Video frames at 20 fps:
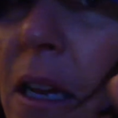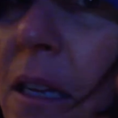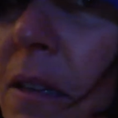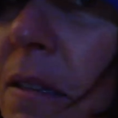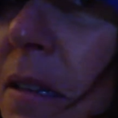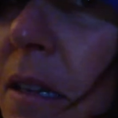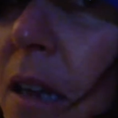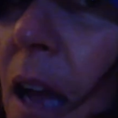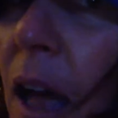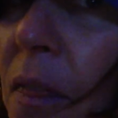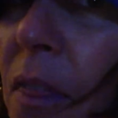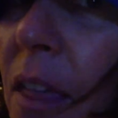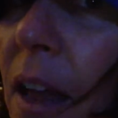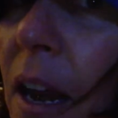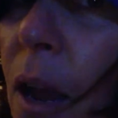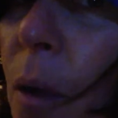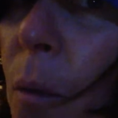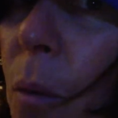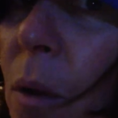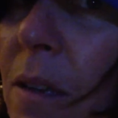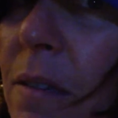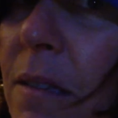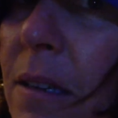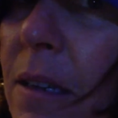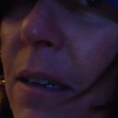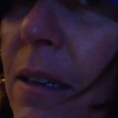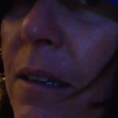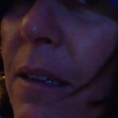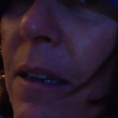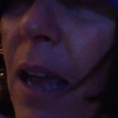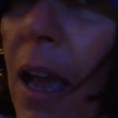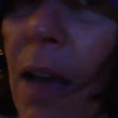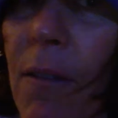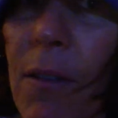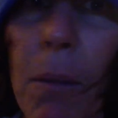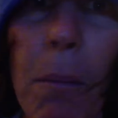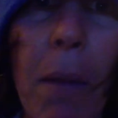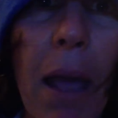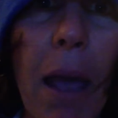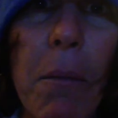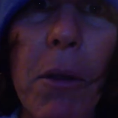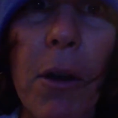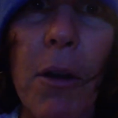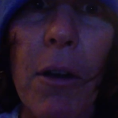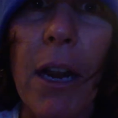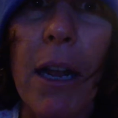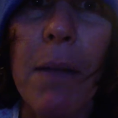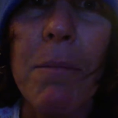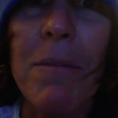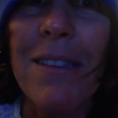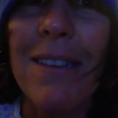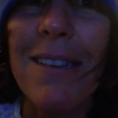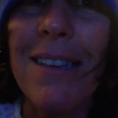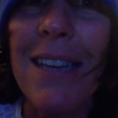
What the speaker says: it's not that I wasn't having mammograms